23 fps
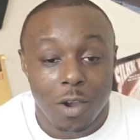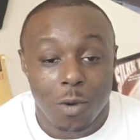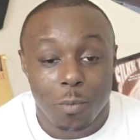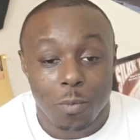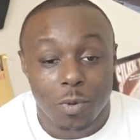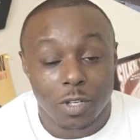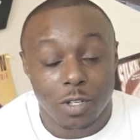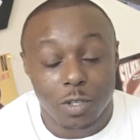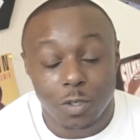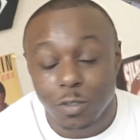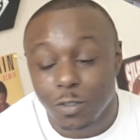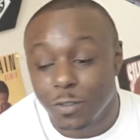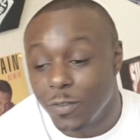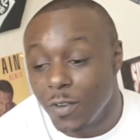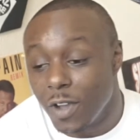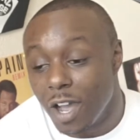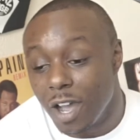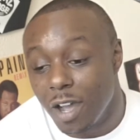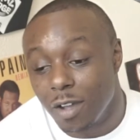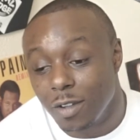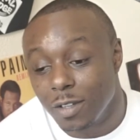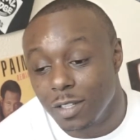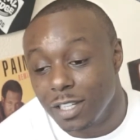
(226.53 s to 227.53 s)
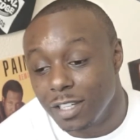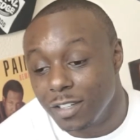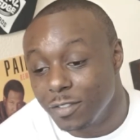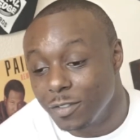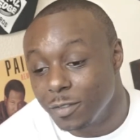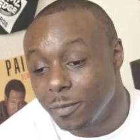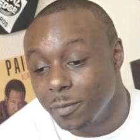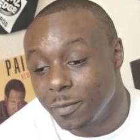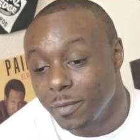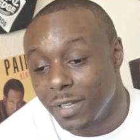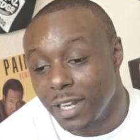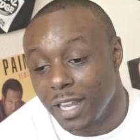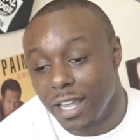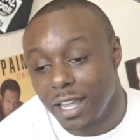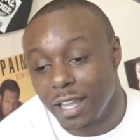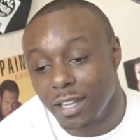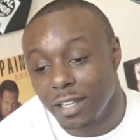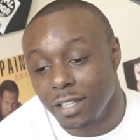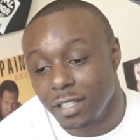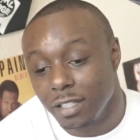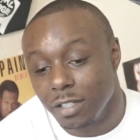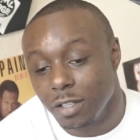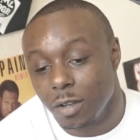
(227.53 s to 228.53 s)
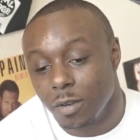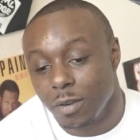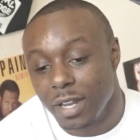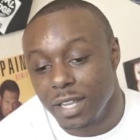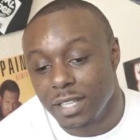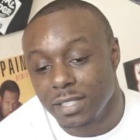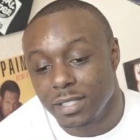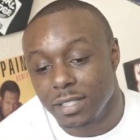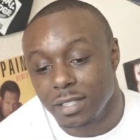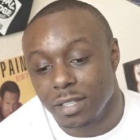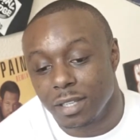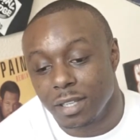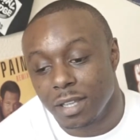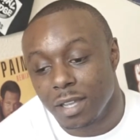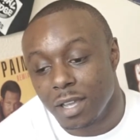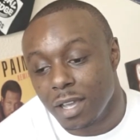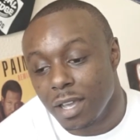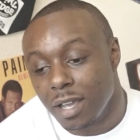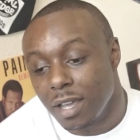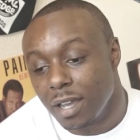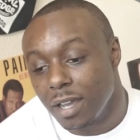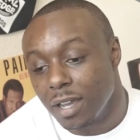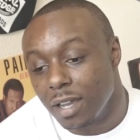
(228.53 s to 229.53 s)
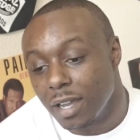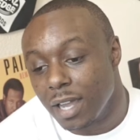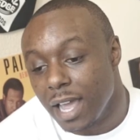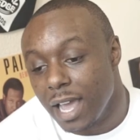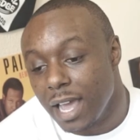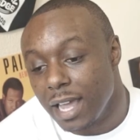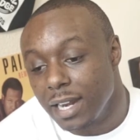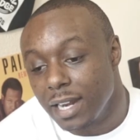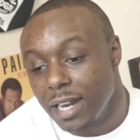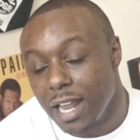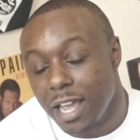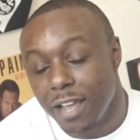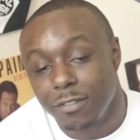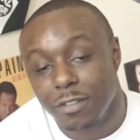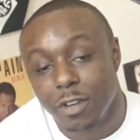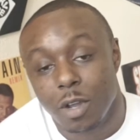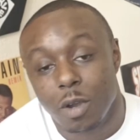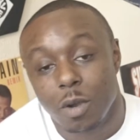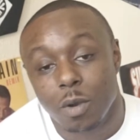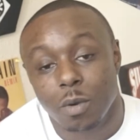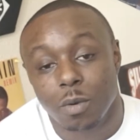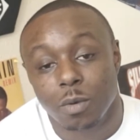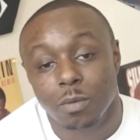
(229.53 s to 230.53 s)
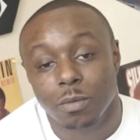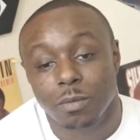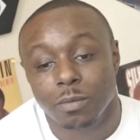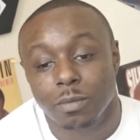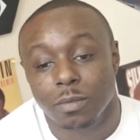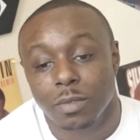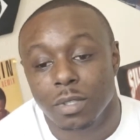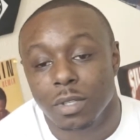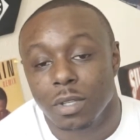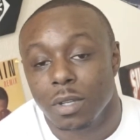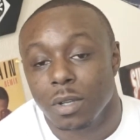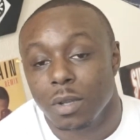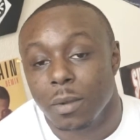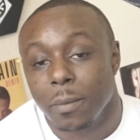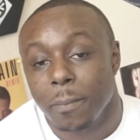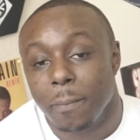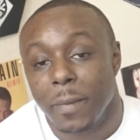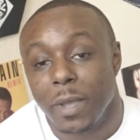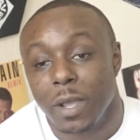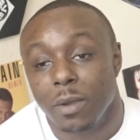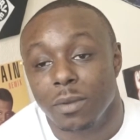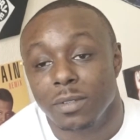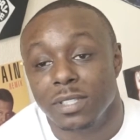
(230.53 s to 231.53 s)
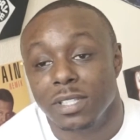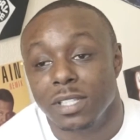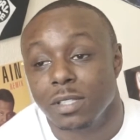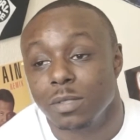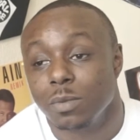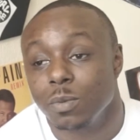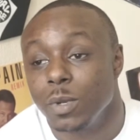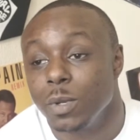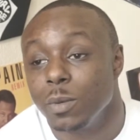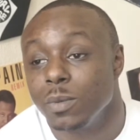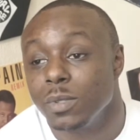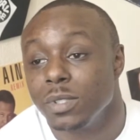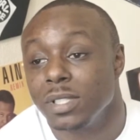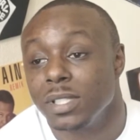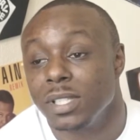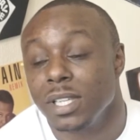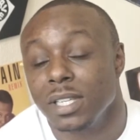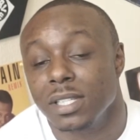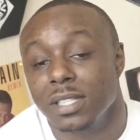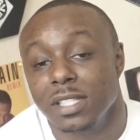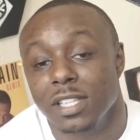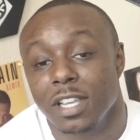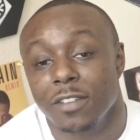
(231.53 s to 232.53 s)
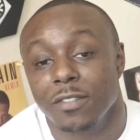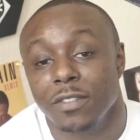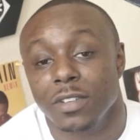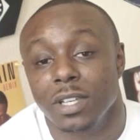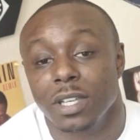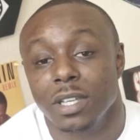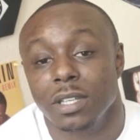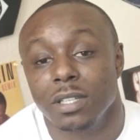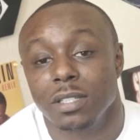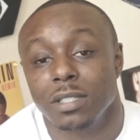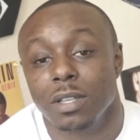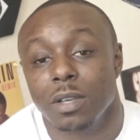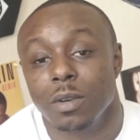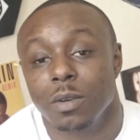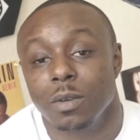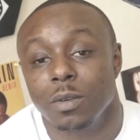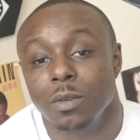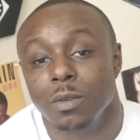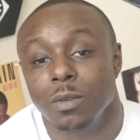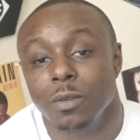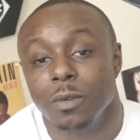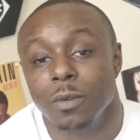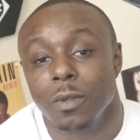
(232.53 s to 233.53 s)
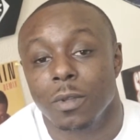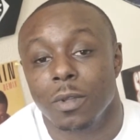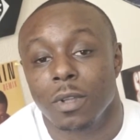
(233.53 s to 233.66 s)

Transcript: Produced for all of them. Now, that's a guy that I've known, since we were 6-7 years old.